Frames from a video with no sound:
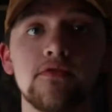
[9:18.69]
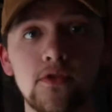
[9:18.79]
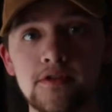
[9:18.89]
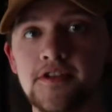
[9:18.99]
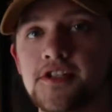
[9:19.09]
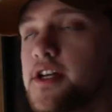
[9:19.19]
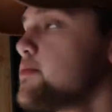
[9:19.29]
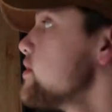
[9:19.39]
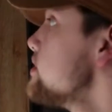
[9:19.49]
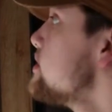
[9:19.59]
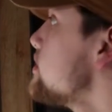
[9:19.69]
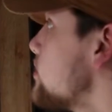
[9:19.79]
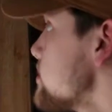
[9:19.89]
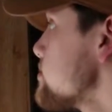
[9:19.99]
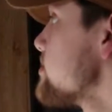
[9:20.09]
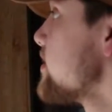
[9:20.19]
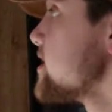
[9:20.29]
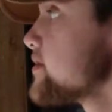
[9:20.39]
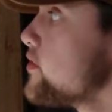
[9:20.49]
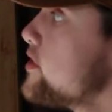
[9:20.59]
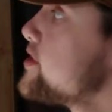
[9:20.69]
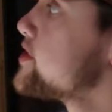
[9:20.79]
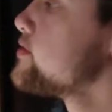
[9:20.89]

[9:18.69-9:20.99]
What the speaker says: fourth example Euler provides for us,